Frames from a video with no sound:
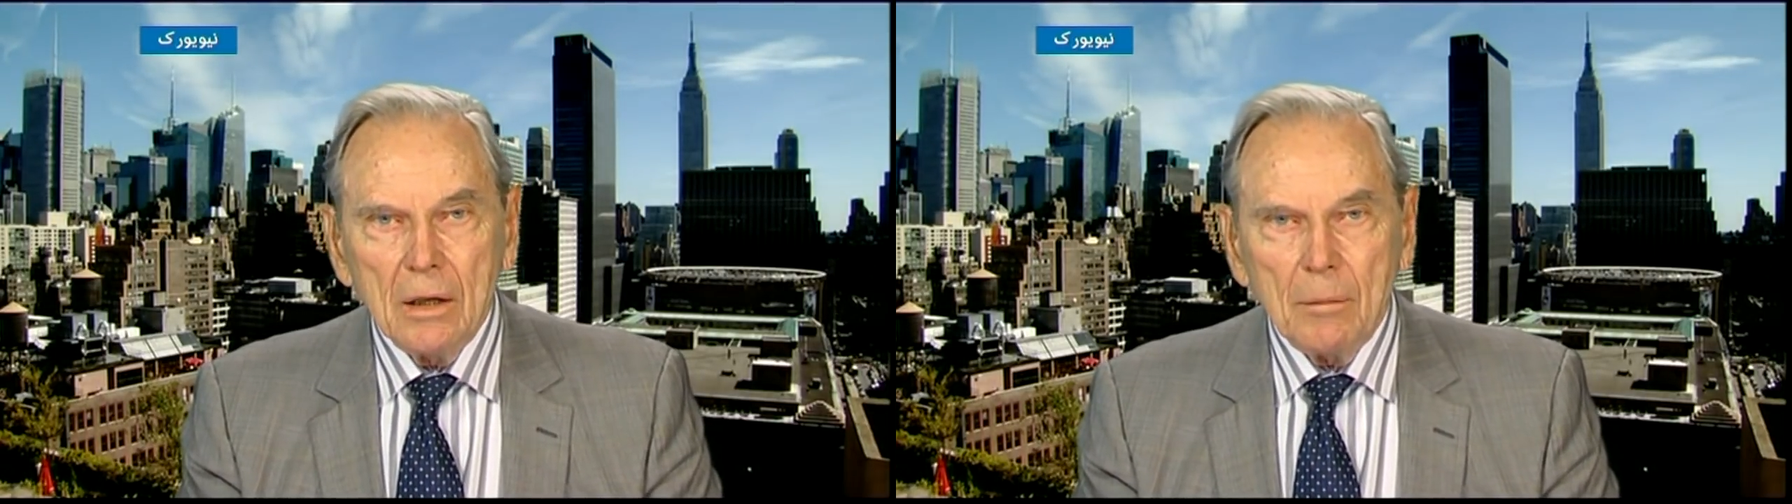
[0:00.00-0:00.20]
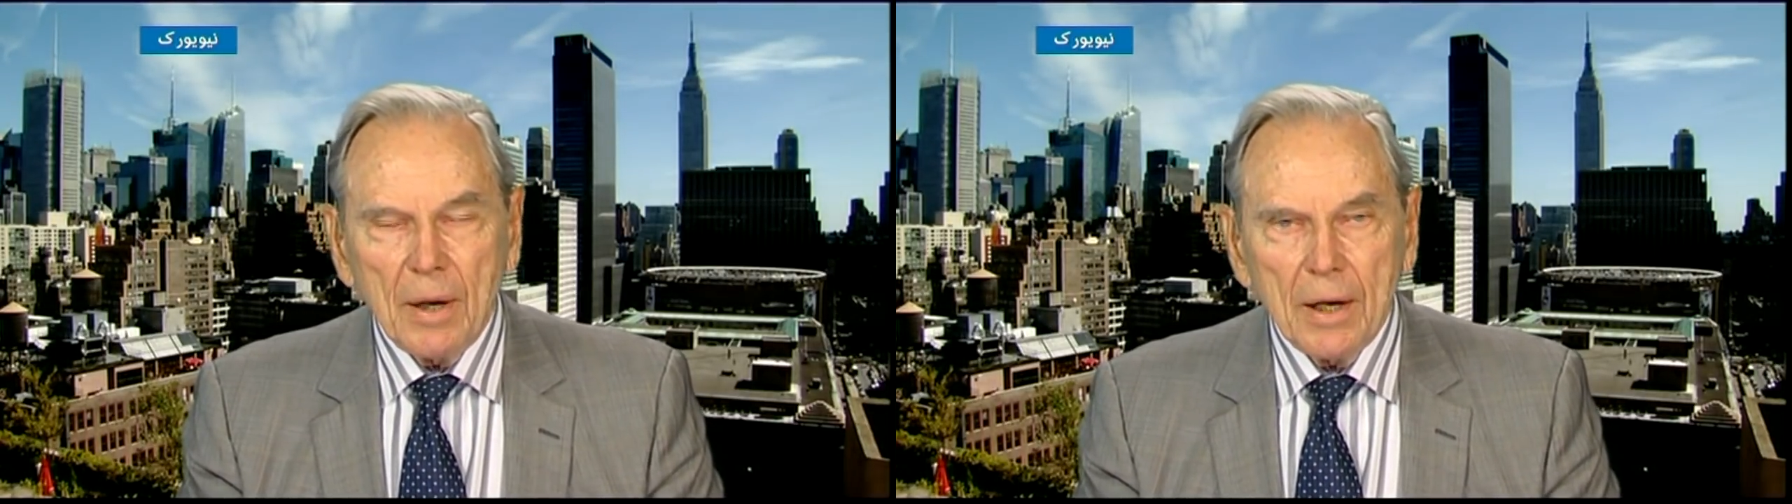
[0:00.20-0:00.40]

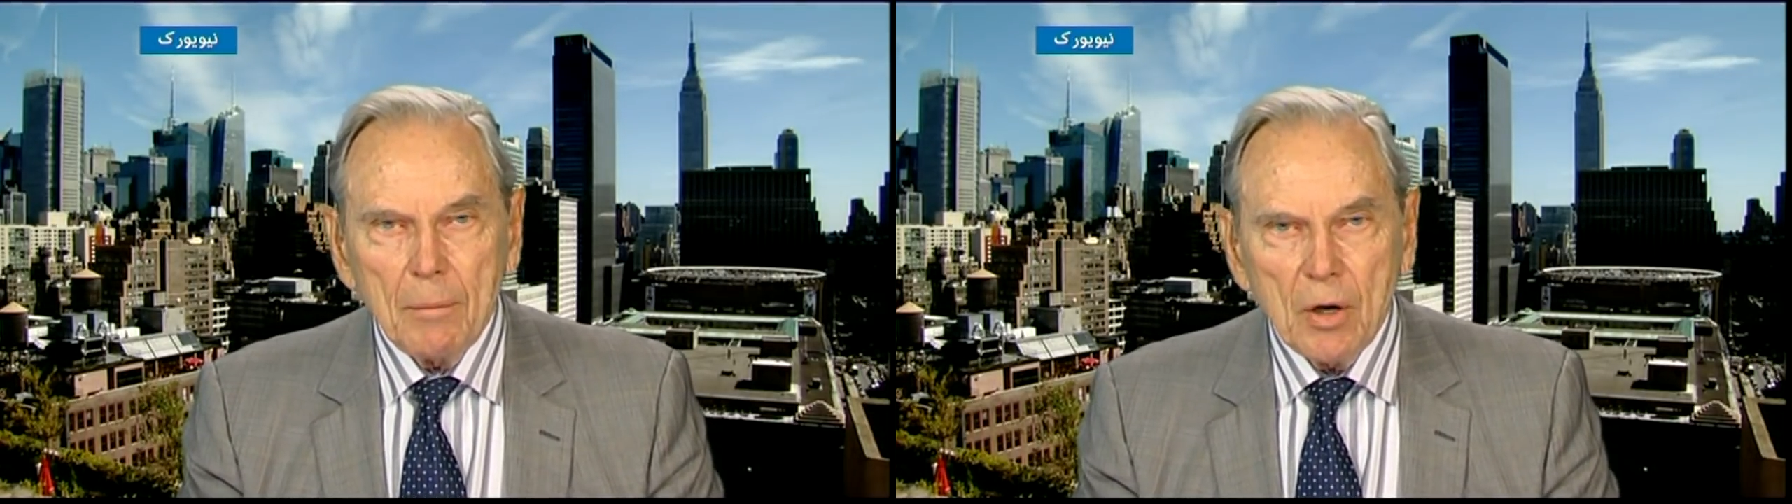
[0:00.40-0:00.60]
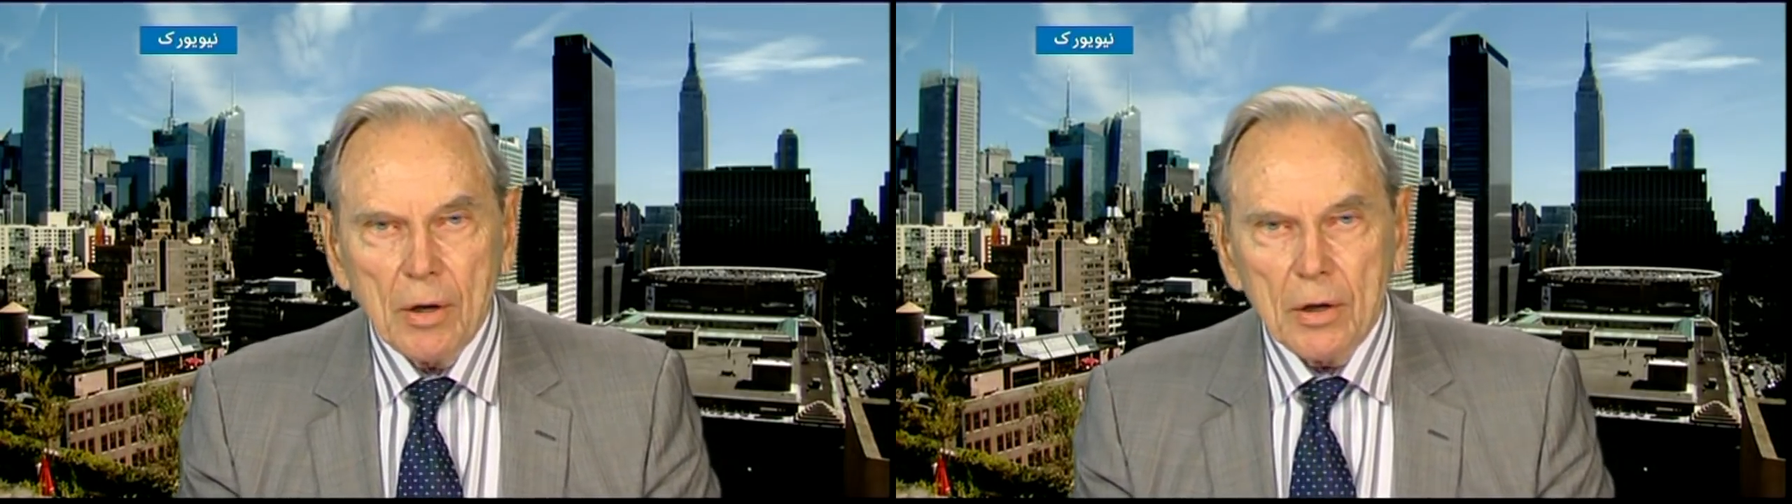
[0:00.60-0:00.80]
by
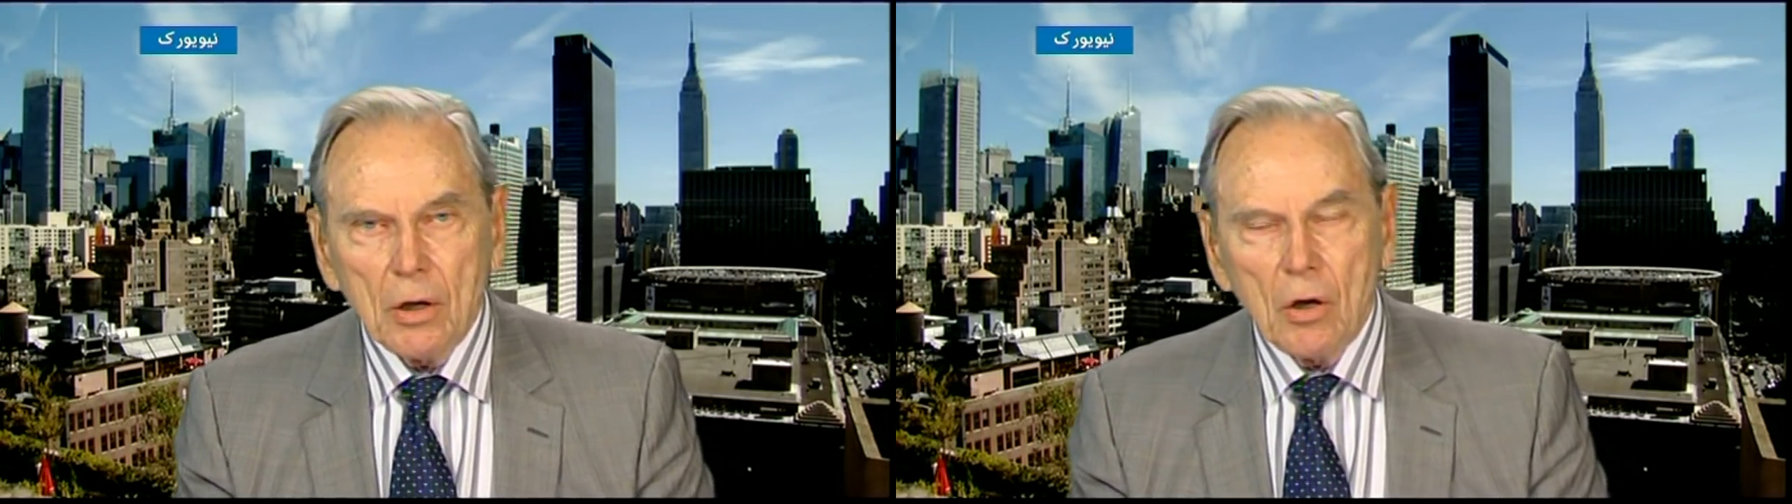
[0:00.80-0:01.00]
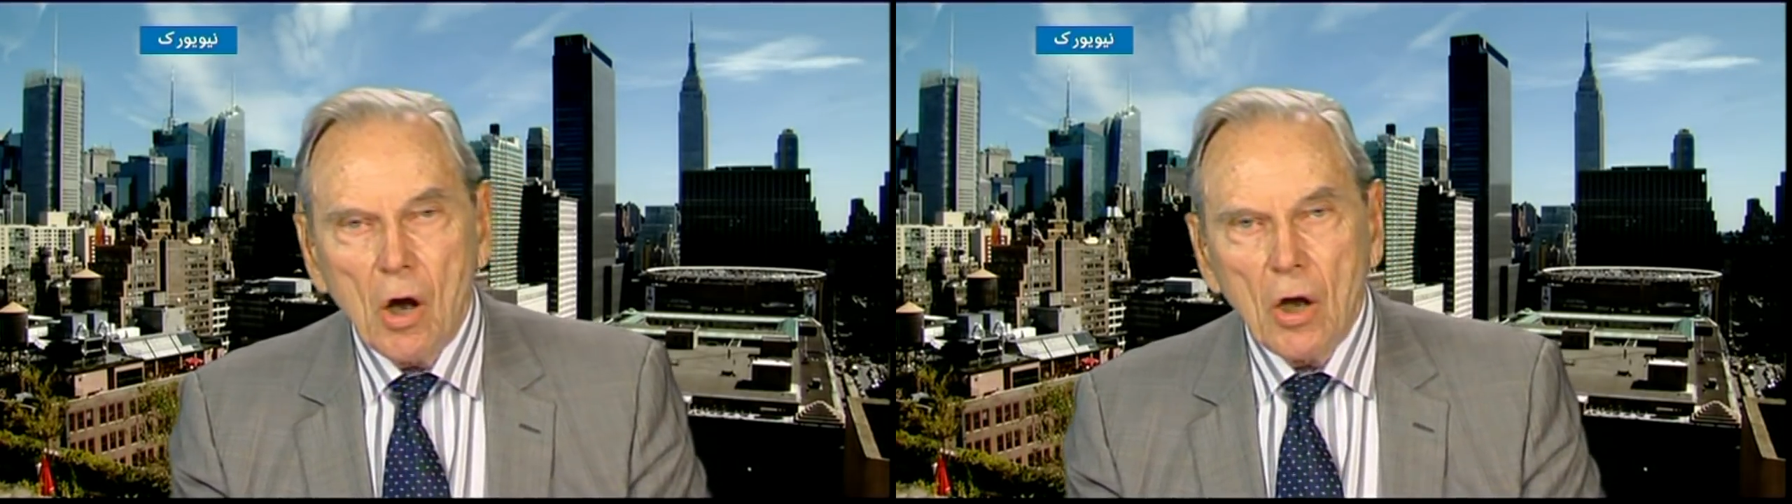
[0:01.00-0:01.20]

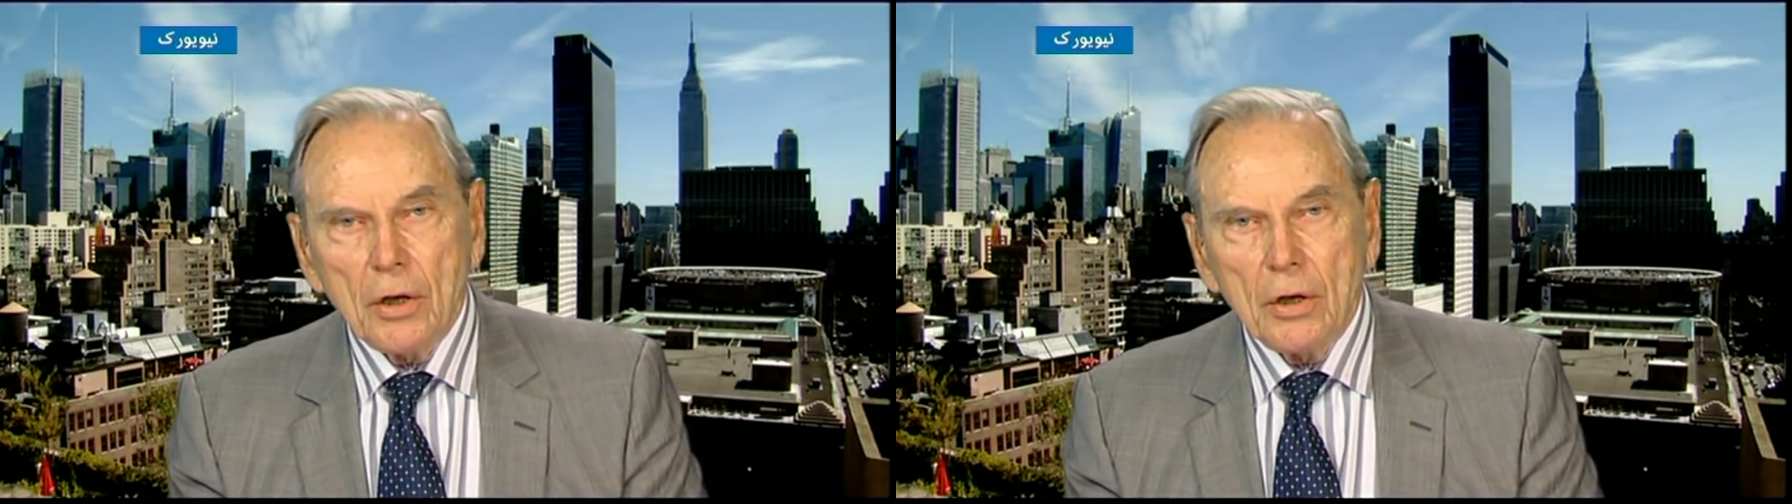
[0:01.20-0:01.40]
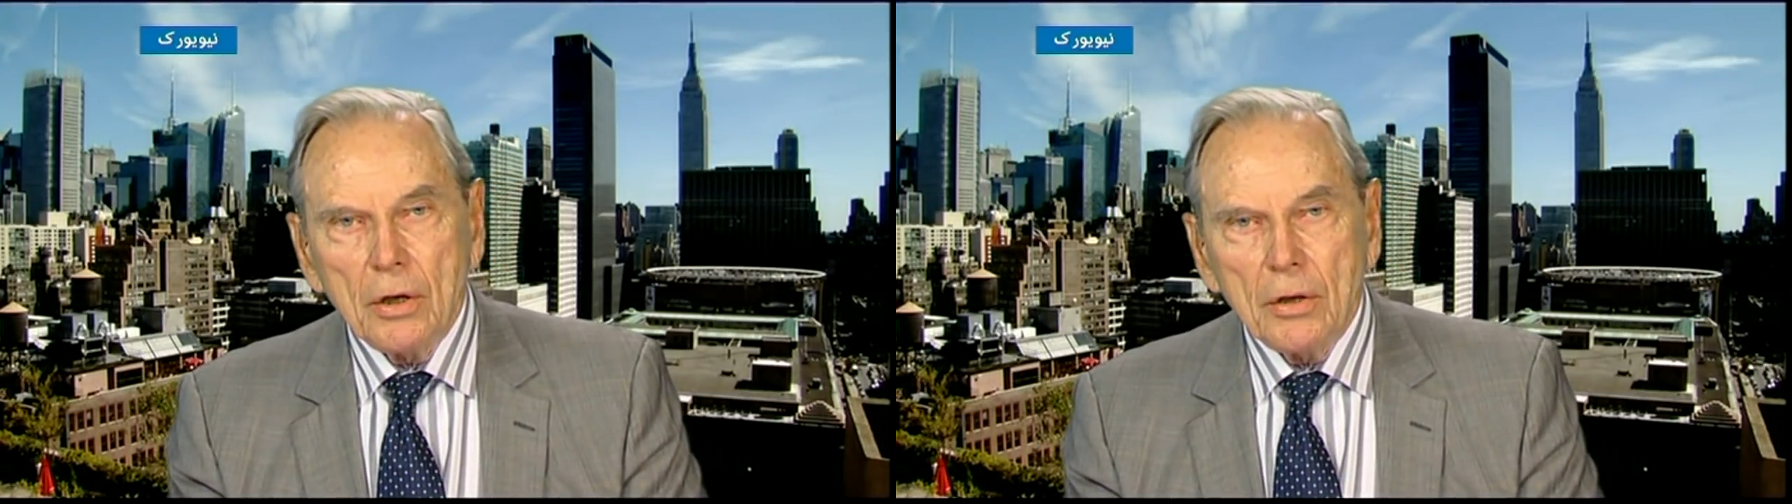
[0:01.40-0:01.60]
America on